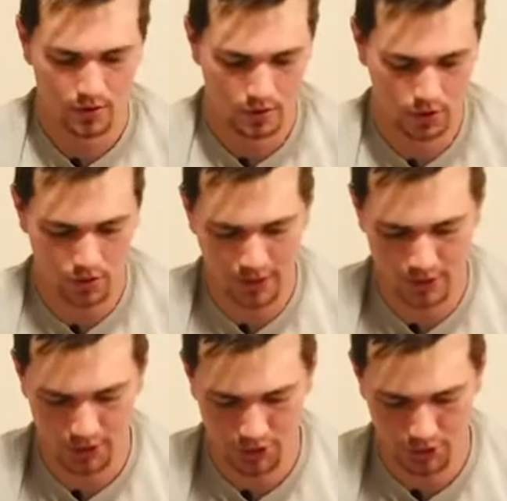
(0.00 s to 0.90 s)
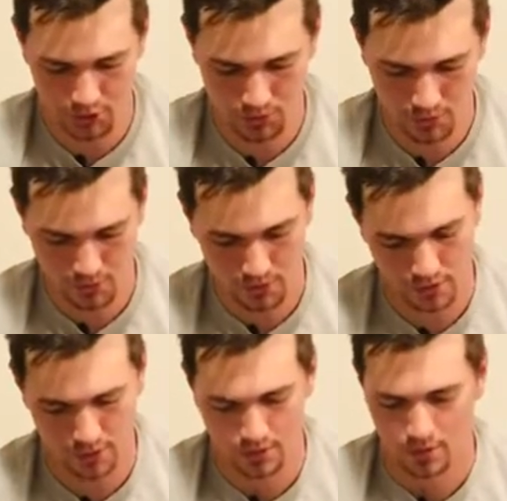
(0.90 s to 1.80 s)
your issued
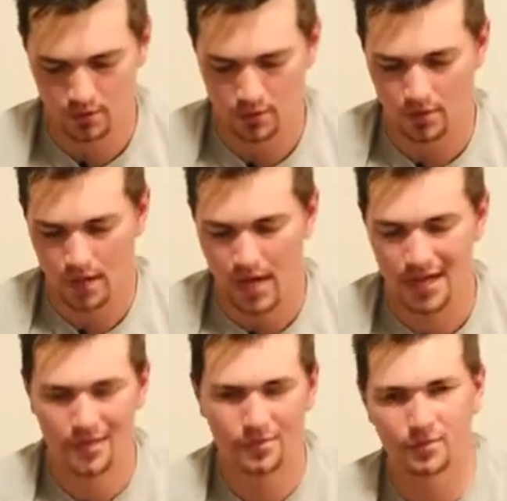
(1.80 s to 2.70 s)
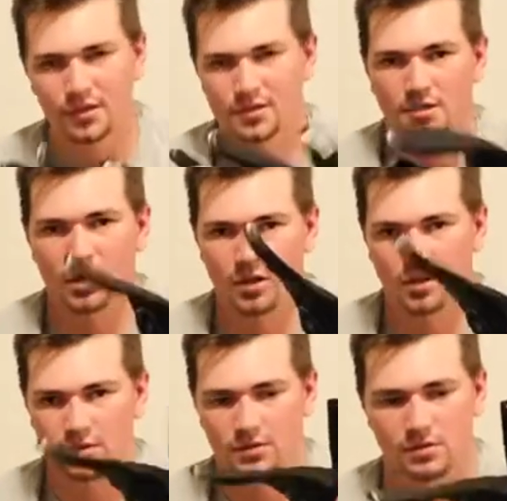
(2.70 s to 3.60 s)
hybrid
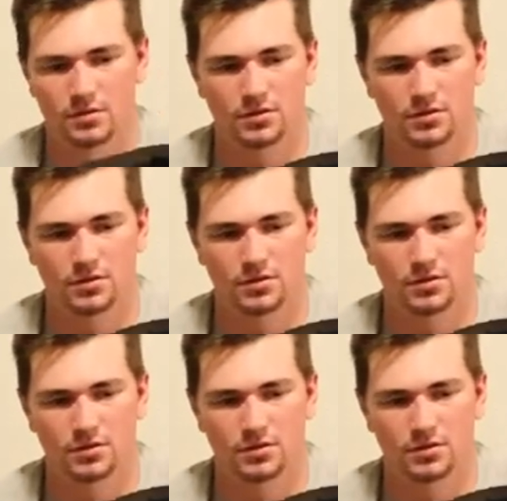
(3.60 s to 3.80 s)
socks.